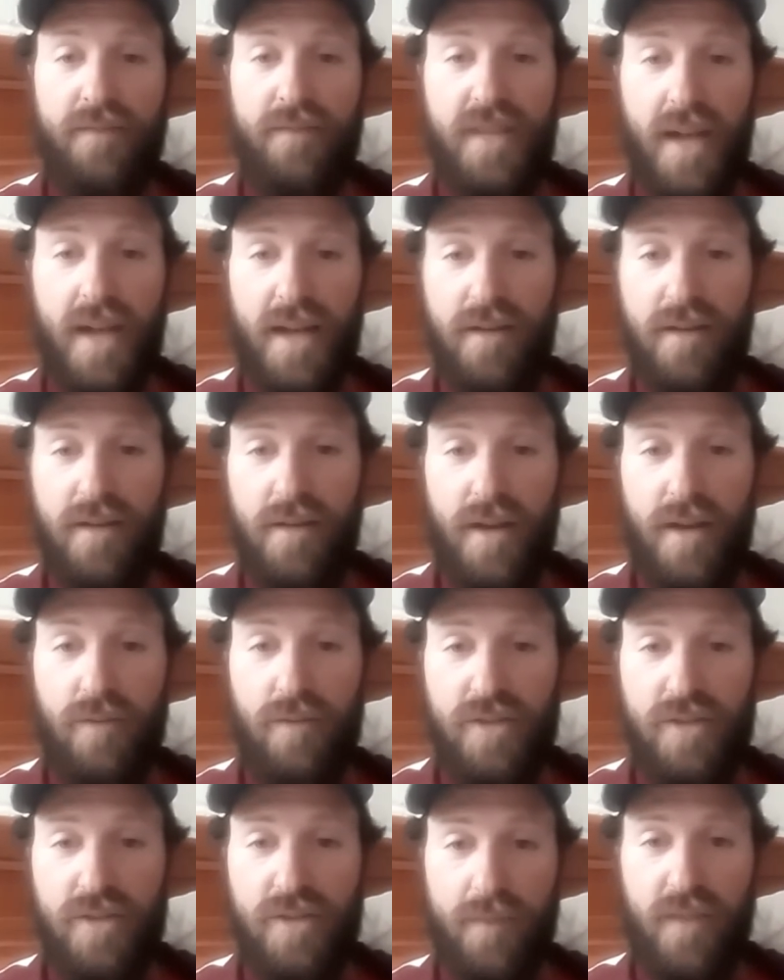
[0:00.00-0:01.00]
it. I knew that it
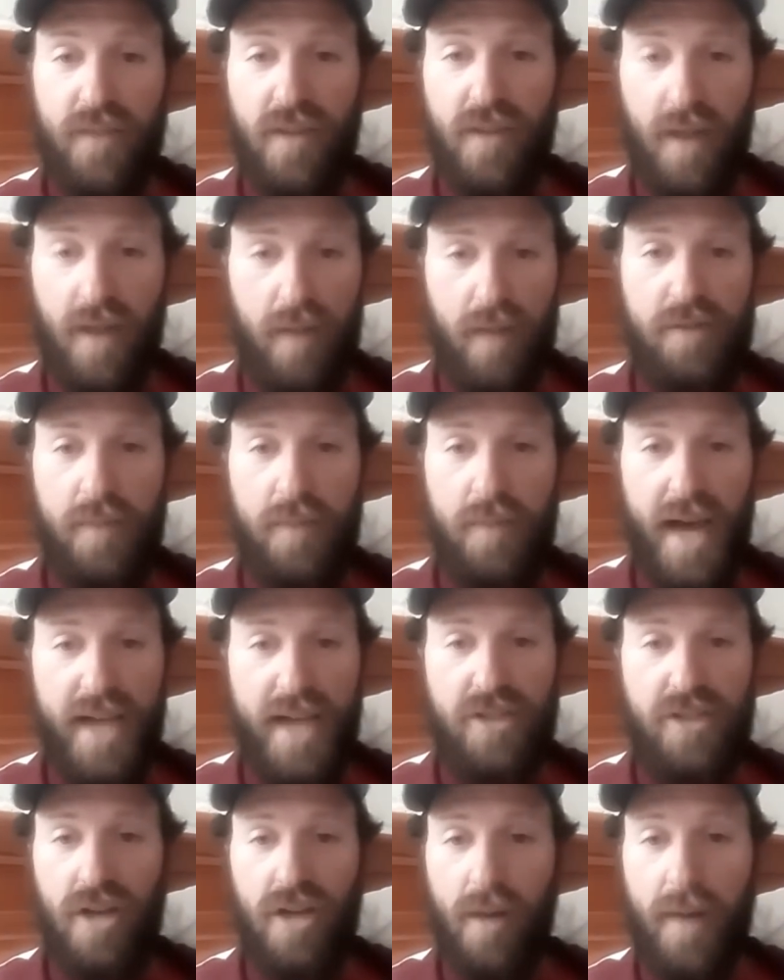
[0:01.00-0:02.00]
was something that I was
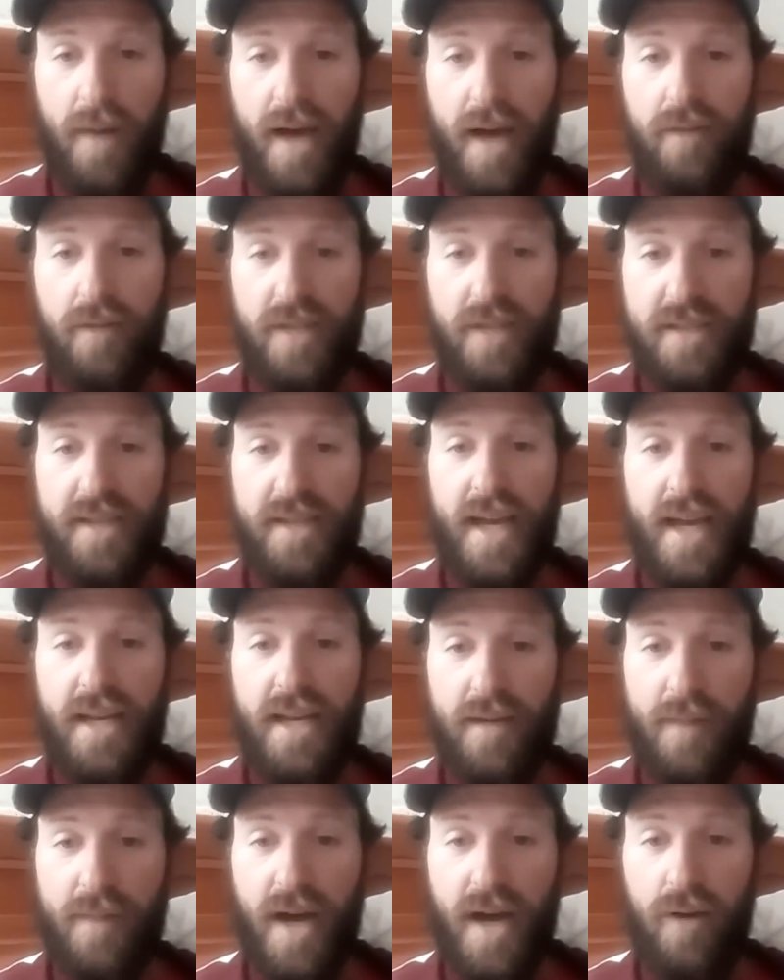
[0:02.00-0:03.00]
passionate about and
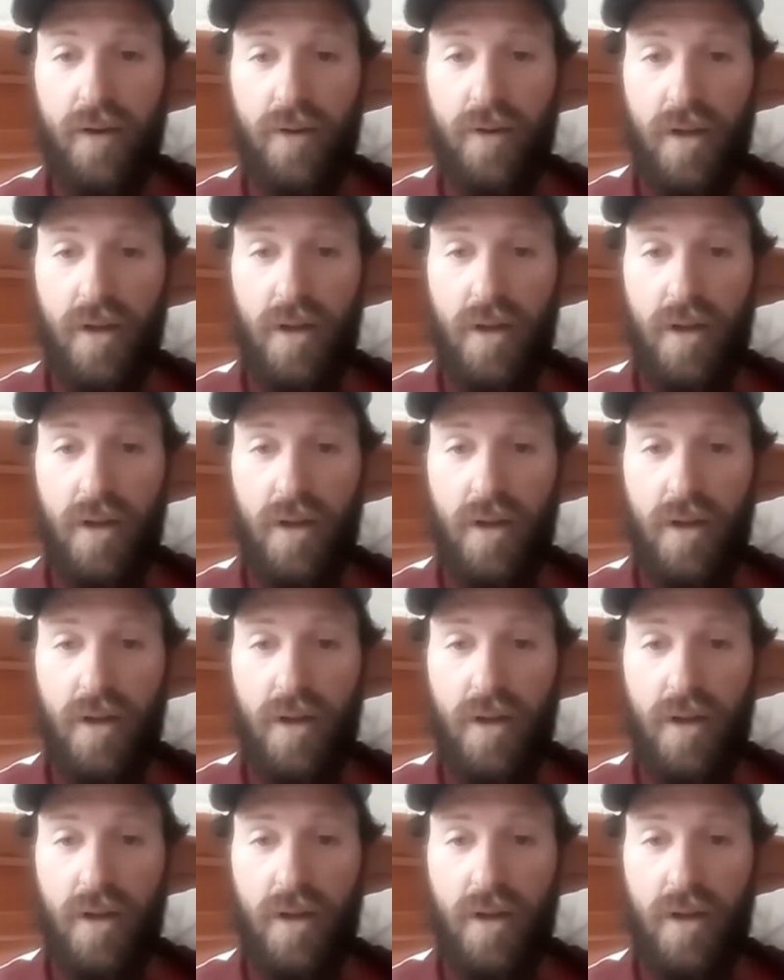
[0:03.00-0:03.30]
excited about.